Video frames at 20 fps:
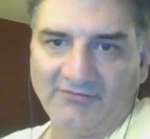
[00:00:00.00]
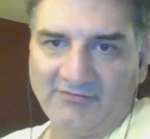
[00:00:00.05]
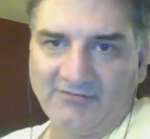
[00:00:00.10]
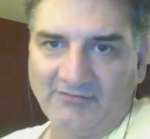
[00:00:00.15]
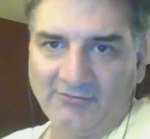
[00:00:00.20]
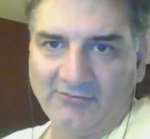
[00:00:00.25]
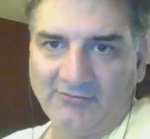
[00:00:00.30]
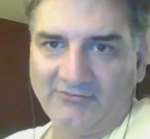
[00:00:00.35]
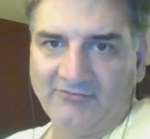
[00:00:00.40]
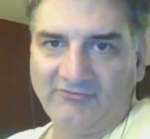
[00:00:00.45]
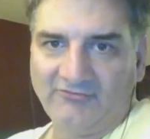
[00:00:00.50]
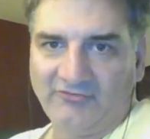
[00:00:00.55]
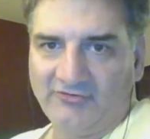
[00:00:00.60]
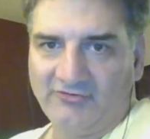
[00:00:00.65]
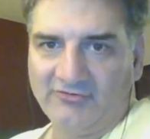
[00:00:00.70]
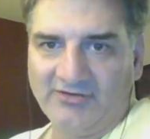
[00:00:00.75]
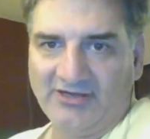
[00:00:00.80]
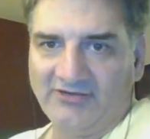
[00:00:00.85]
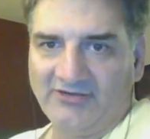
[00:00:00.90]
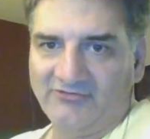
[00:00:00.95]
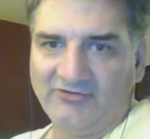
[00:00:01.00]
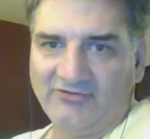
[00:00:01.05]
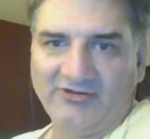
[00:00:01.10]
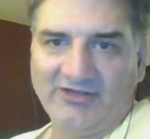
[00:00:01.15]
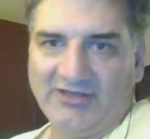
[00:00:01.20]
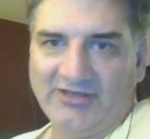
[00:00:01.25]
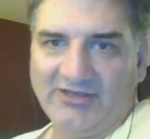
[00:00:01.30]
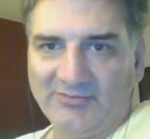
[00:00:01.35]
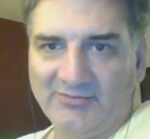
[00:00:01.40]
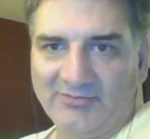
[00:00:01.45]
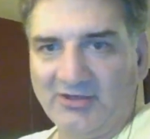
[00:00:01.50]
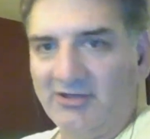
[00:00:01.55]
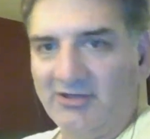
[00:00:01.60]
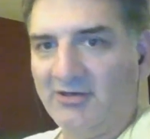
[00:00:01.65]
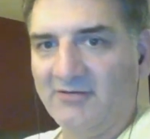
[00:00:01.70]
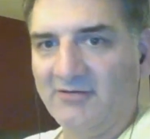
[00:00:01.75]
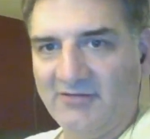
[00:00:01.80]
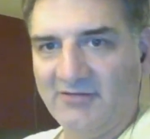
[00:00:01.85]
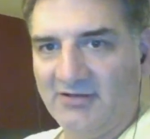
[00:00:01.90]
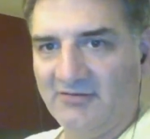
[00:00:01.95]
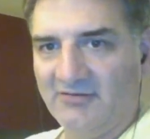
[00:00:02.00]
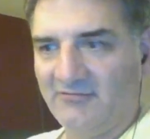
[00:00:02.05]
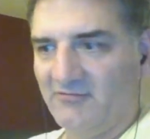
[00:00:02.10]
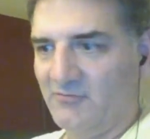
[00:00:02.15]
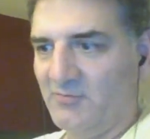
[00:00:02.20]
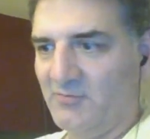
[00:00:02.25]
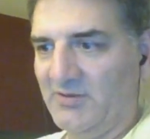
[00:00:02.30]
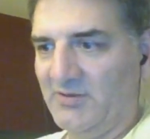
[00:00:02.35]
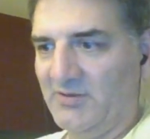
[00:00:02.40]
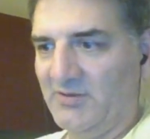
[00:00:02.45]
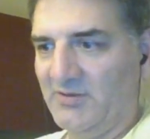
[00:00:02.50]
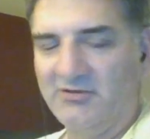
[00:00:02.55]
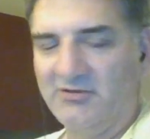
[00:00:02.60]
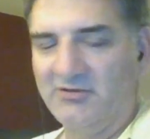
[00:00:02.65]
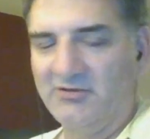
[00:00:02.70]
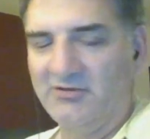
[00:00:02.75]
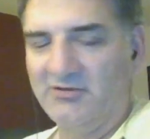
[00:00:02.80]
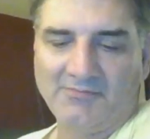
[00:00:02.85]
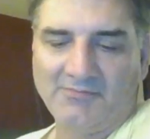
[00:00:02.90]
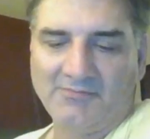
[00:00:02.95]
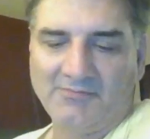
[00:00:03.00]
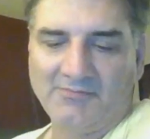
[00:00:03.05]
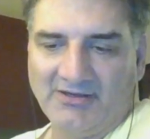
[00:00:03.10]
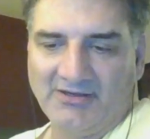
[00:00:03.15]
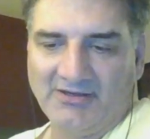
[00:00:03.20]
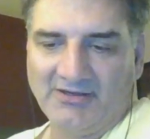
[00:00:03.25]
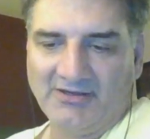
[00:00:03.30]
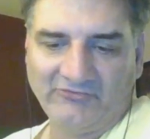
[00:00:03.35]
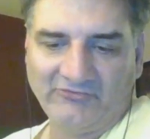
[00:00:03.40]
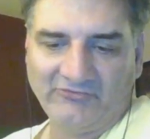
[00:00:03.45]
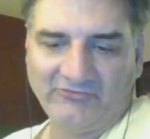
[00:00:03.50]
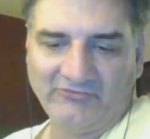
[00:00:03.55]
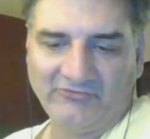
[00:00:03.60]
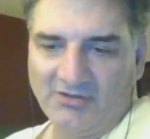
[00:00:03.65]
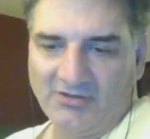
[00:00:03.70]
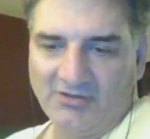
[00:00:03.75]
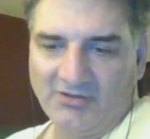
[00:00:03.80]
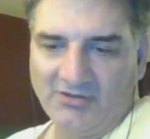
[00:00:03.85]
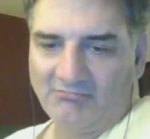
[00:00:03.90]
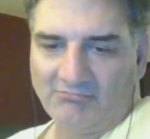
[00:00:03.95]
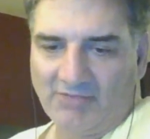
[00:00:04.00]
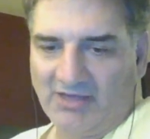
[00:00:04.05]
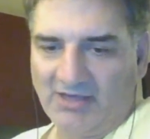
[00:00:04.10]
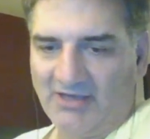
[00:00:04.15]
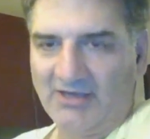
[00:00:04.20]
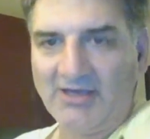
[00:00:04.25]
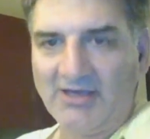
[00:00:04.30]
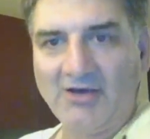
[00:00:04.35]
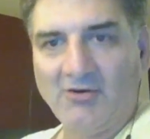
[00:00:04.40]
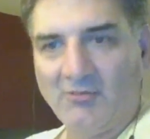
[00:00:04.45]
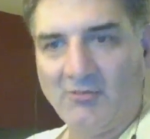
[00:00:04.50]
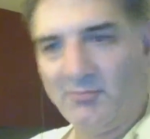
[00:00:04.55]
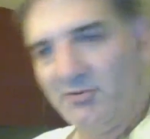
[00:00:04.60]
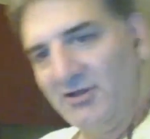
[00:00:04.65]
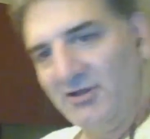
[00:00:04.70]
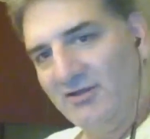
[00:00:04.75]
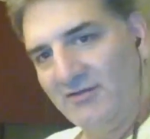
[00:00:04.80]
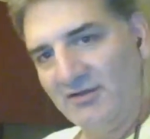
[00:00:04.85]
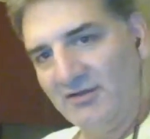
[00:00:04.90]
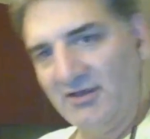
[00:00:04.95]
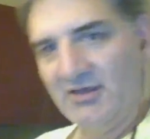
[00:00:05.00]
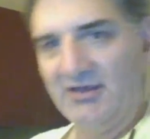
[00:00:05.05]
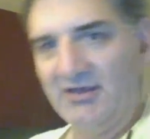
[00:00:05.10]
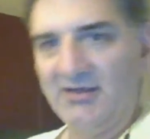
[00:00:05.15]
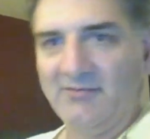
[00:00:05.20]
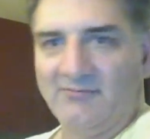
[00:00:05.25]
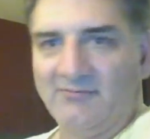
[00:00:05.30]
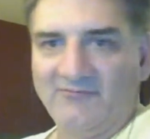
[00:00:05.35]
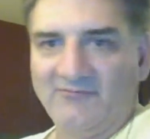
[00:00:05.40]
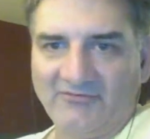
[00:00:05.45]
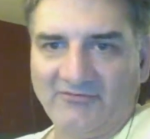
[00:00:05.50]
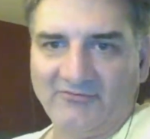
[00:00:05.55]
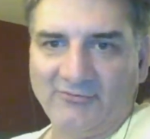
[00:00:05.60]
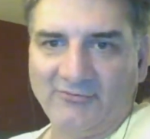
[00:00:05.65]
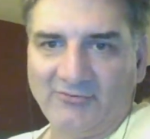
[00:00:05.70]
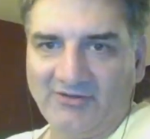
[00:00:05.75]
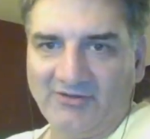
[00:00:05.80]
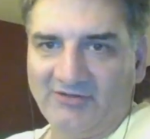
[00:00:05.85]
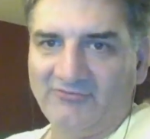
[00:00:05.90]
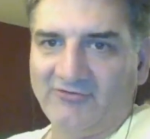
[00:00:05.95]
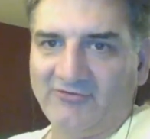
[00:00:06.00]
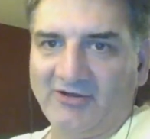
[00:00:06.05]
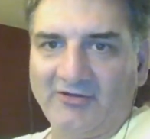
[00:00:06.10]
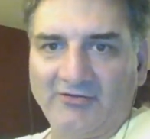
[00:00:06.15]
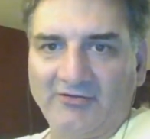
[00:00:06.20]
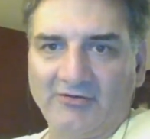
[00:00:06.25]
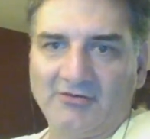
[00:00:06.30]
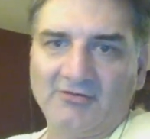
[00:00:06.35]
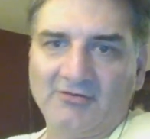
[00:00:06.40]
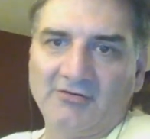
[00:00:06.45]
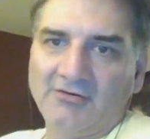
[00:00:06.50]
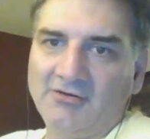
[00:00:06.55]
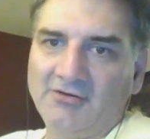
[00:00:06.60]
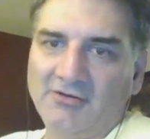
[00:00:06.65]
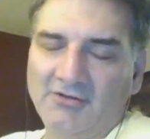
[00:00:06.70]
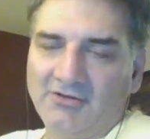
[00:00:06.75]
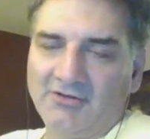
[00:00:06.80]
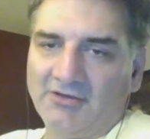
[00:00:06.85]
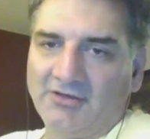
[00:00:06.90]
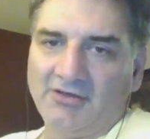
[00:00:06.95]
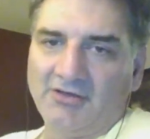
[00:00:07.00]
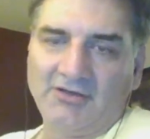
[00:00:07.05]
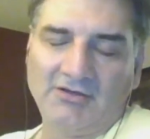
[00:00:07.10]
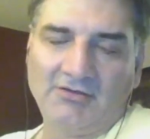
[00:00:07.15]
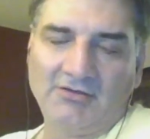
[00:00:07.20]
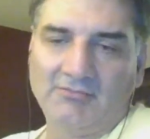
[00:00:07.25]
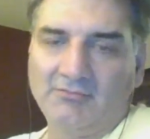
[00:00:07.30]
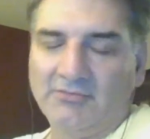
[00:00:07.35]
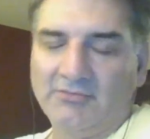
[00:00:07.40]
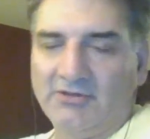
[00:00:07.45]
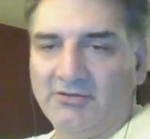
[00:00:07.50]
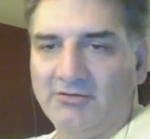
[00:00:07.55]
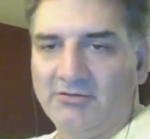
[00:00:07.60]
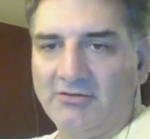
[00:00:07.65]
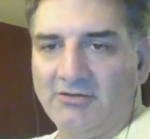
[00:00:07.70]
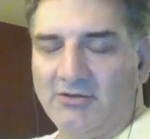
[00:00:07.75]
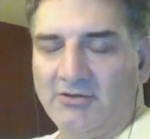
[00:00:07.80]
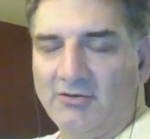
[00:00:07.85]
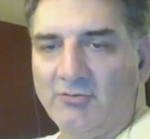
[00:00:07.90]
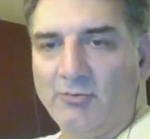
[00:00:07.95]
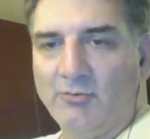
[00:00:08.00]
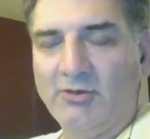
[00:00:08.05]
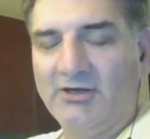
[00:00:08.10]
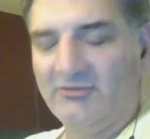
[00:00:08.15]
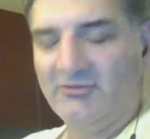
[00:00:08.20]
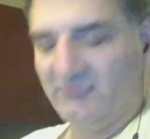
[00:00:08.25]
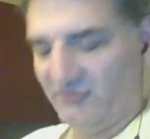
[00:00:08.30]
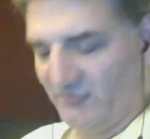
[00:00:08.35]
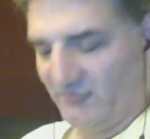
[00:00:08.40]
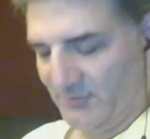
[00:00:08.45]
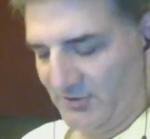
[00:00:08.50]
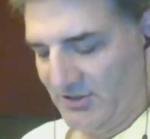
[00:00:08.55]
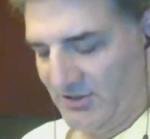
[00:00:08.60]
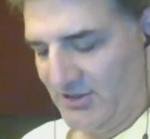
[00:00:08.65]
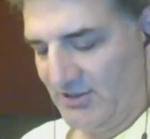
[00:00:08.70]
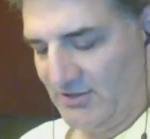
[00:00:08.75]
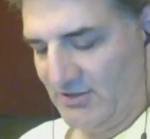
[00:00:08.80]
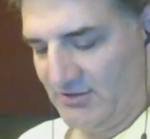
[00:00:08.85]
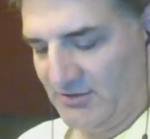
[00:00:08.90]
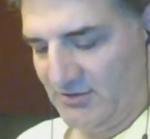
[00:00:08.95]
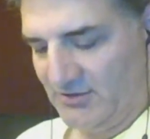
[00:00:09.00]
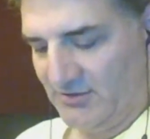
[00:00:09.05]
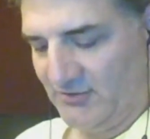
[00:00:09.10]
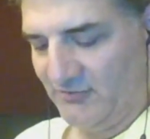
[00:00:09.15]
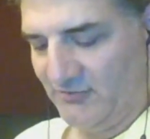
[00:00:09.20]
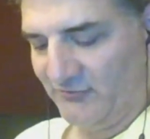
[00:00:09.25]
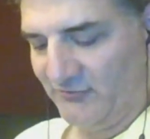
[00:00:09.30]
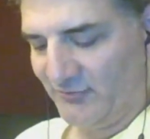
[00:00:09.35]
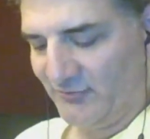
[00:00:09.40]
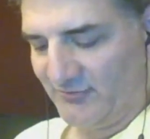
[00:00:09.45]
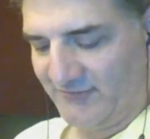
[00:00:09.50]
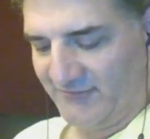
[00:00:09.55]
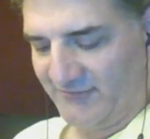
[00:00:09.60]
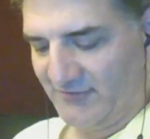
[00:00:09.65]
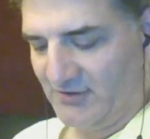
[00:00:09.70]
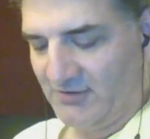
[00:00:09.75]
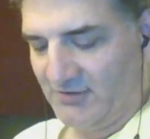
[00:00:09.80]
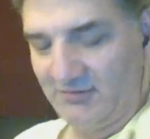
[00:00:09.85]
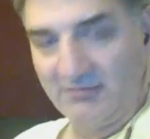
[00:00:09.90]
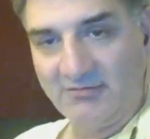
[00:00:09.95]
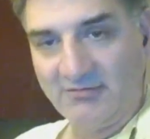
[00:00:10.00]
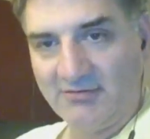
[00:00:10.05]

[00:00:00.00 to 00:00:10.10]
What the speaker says: So it was a geocaching game night event, so people could come by, just hang out, play the game, visit with each other, and watch us play. And those were fun.